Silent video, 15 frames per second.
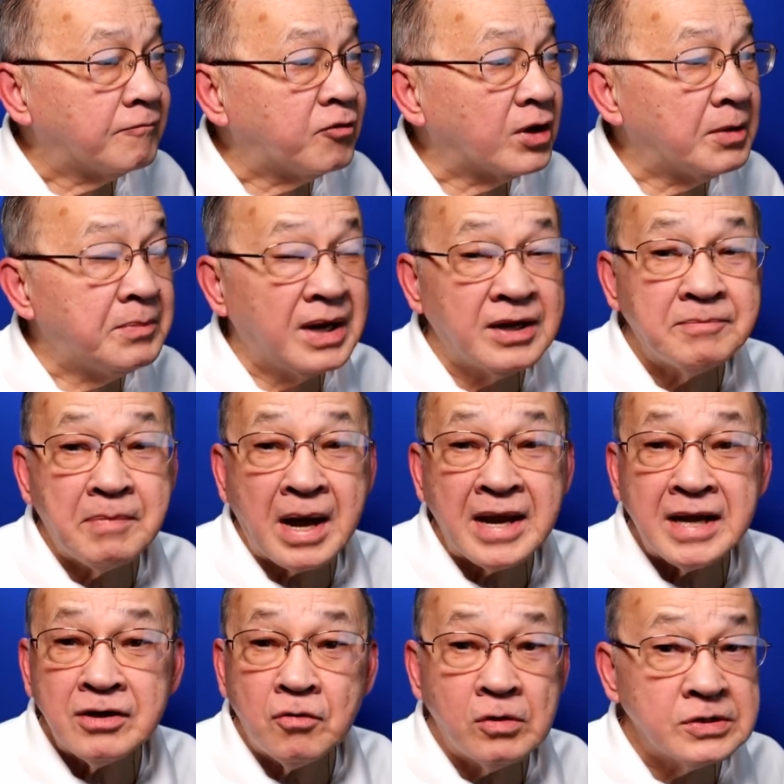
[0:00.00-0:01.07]
For the
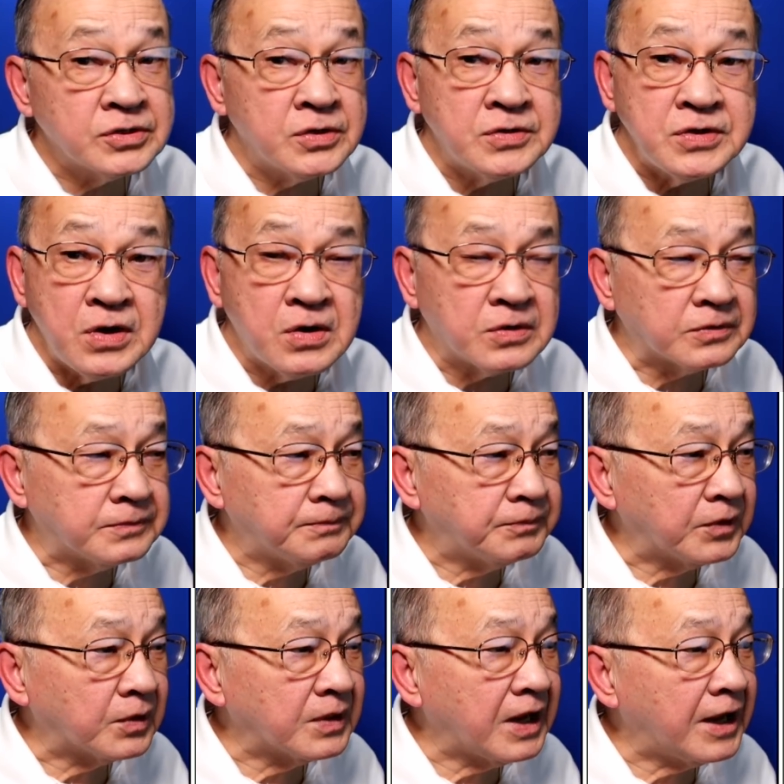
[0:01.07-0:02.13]
balikbayan, also no,
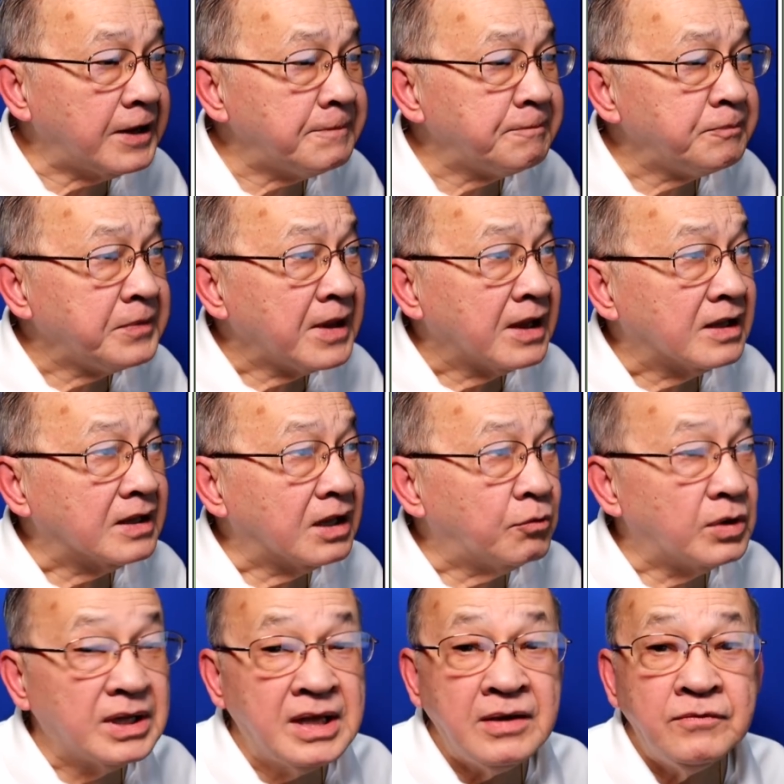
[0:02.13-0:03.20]
okay?
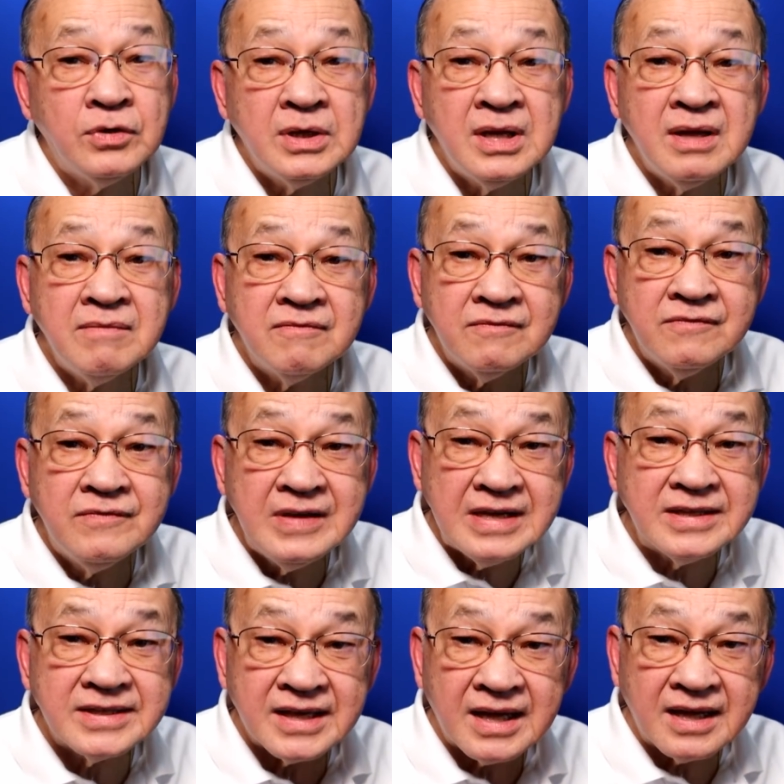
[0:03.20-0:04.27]
They will give you the
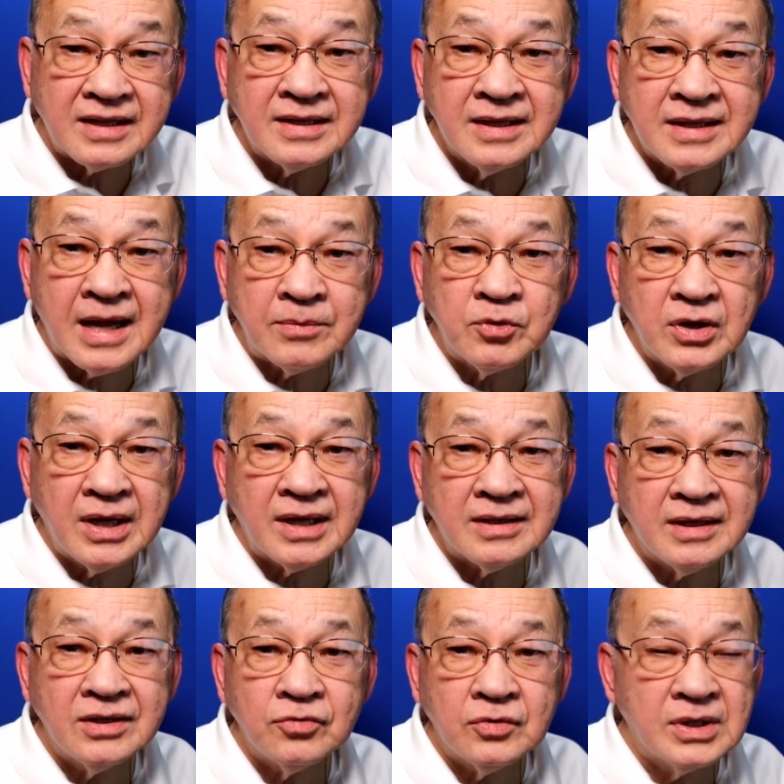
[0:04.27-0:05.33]
visa at the time you
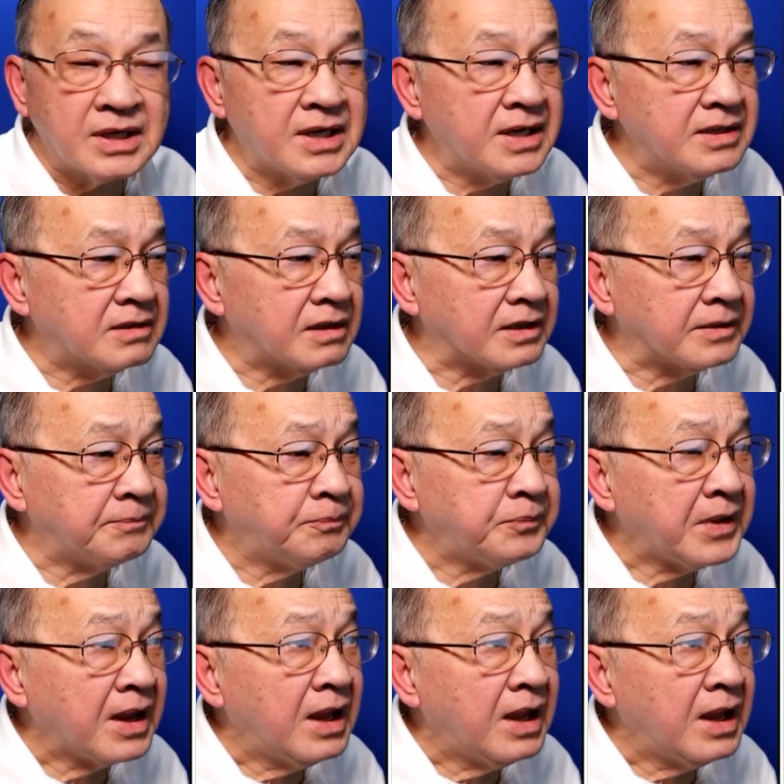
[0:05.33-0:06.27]
get into the country.